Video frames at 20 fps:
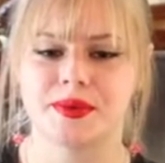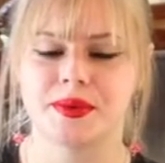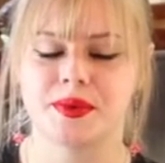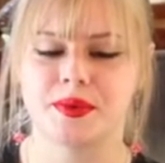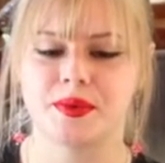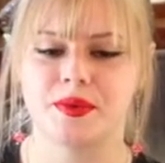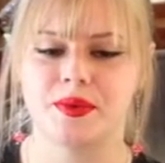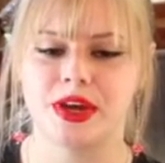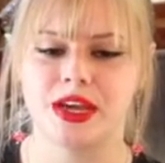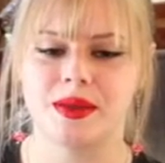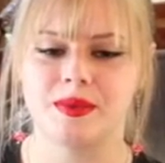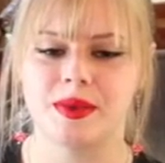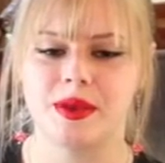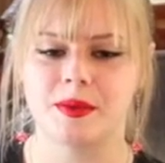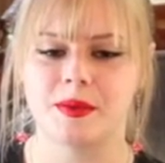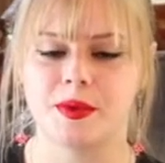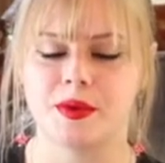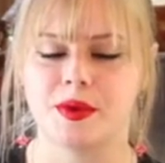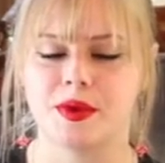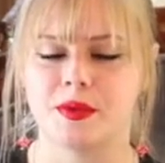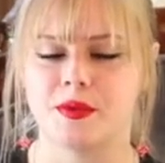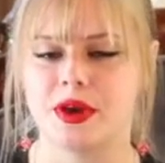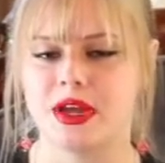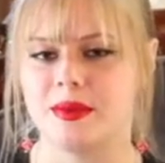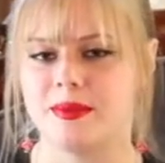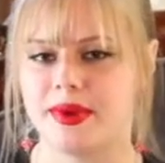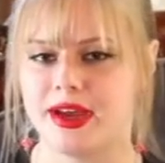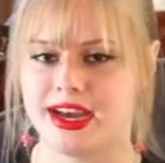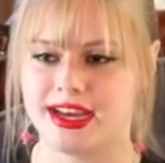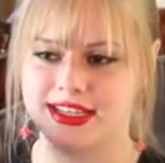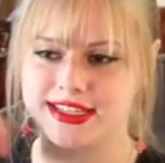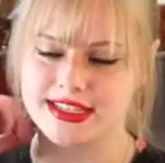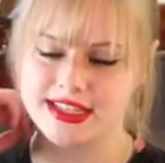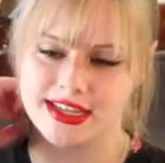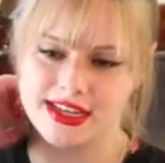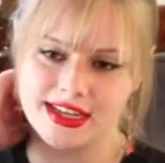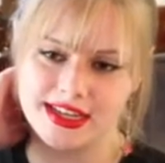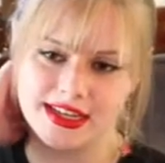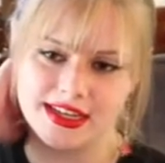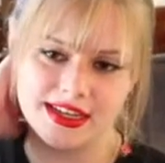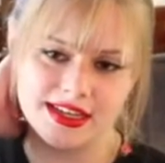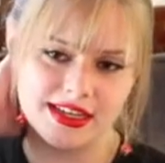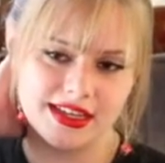white people or white passing.